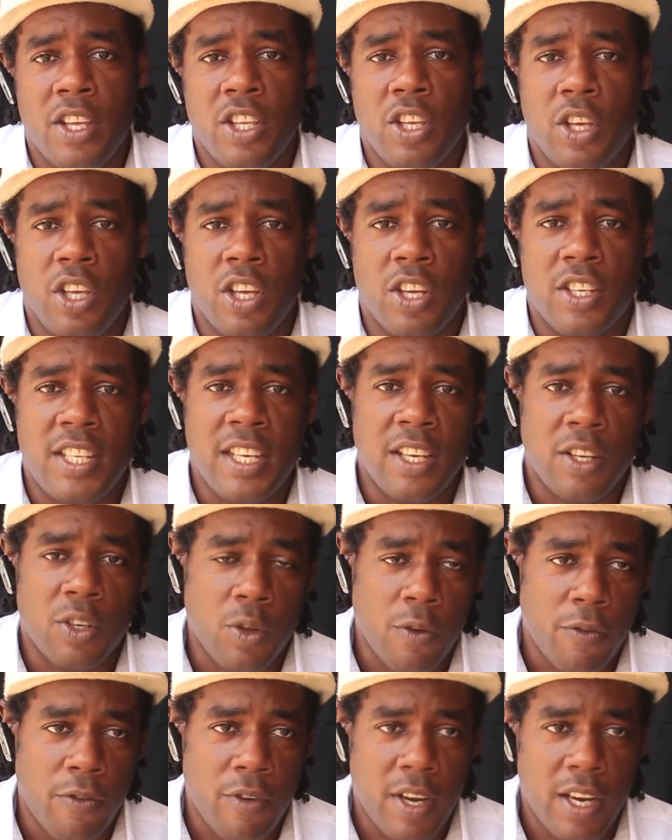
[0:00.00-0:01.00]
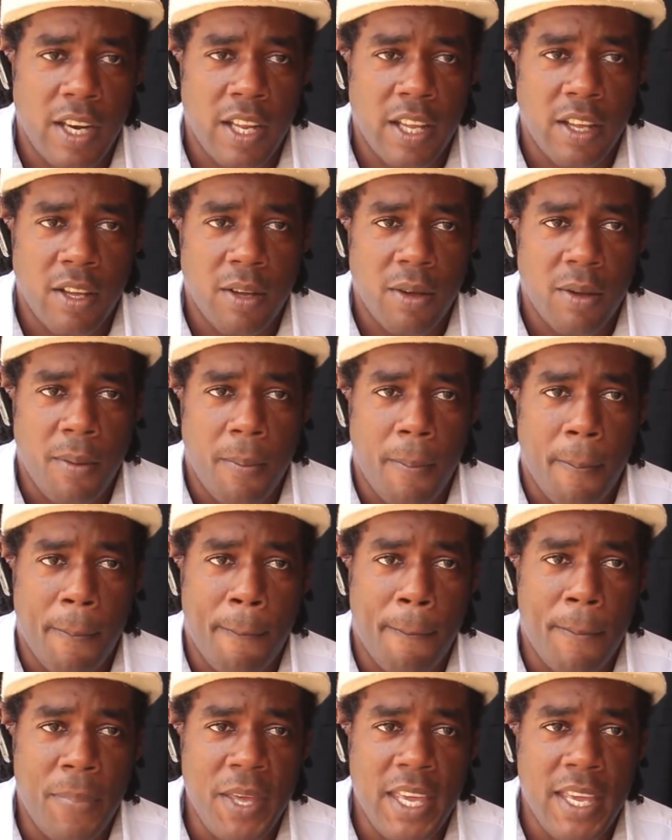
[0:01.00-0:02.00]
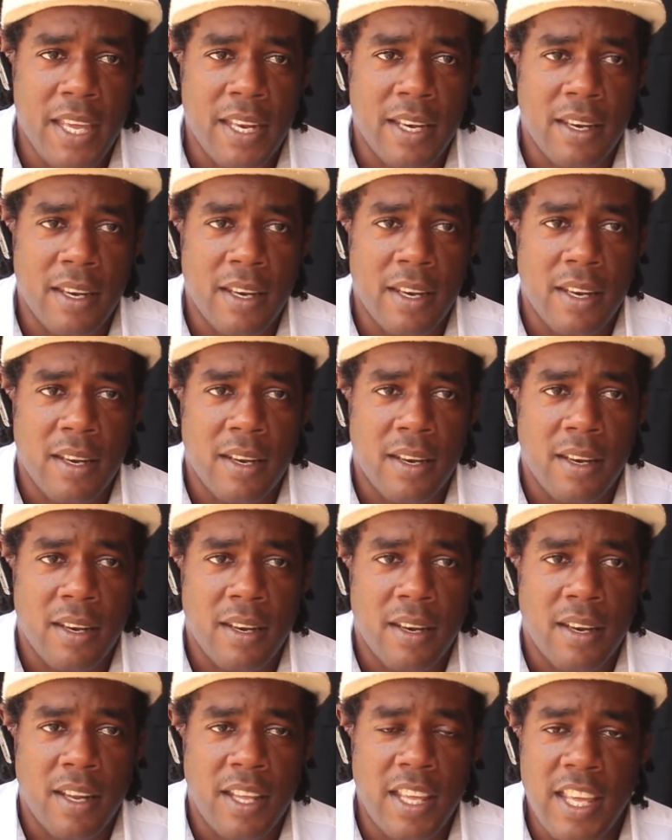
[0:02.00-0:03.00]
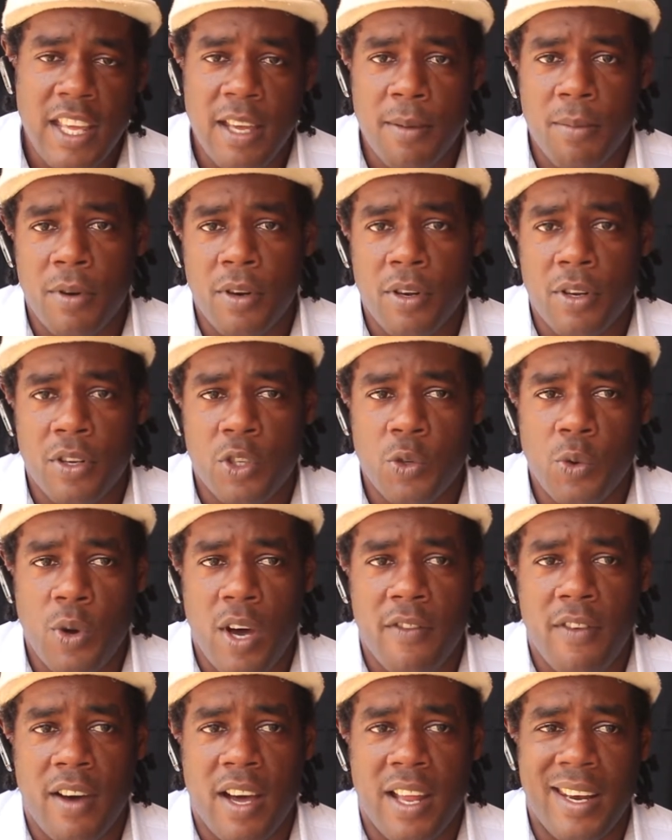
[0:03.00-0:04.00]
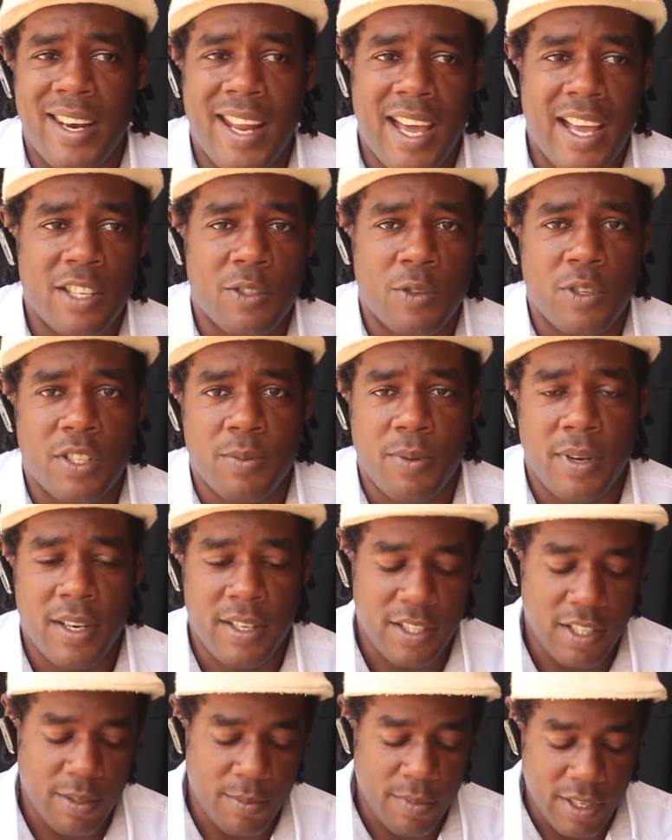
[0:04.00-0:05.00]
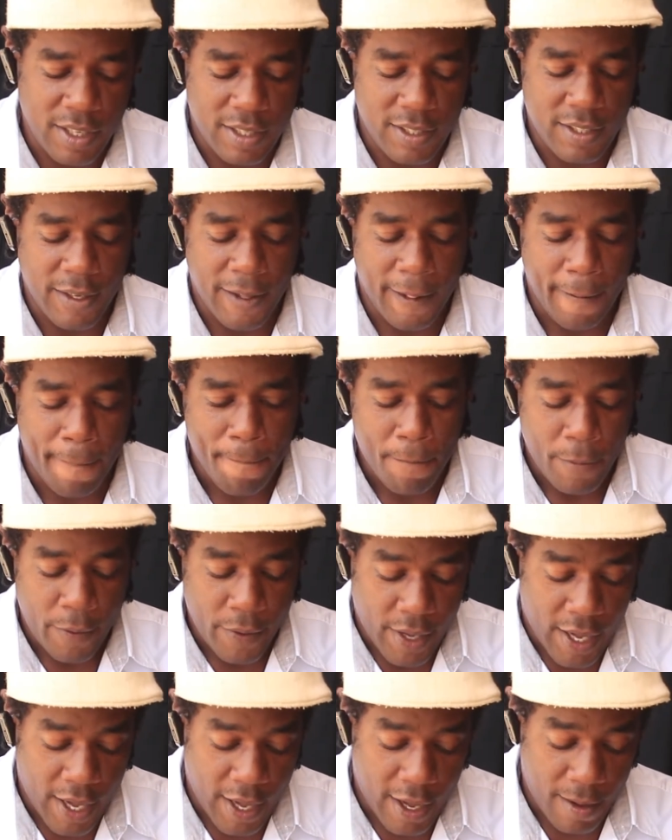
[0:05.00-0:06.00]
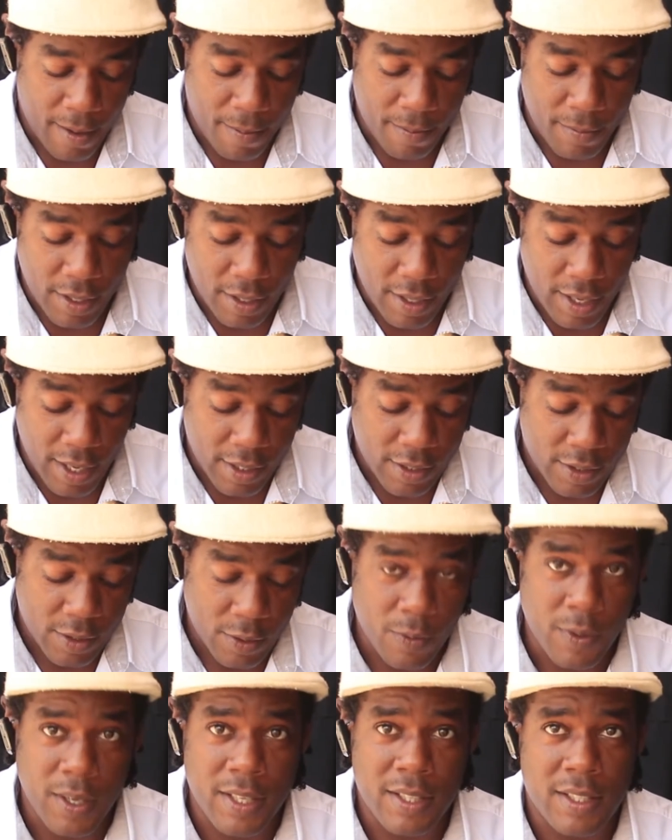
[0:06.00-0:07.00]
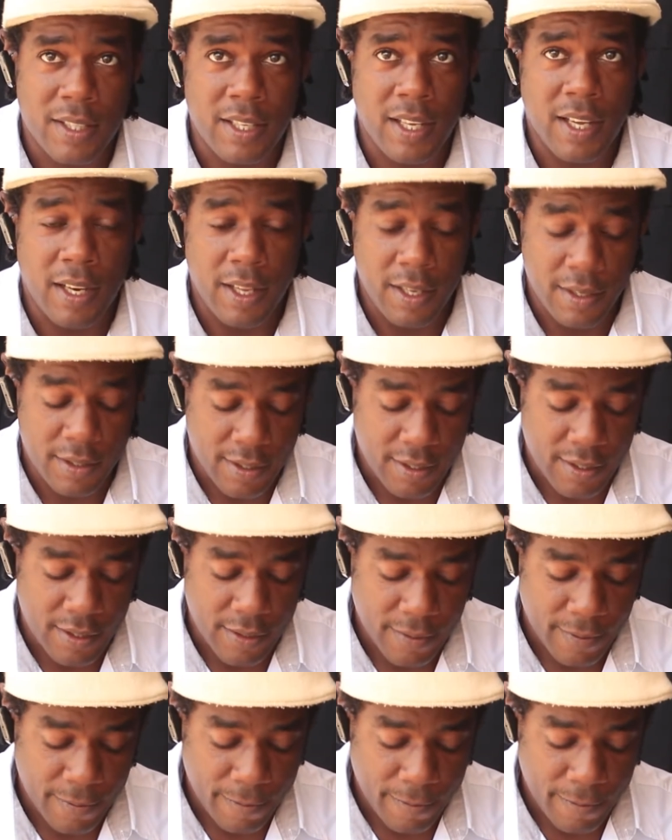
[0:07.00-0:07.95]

you think differently, being able to have a nice responsibility. The next question is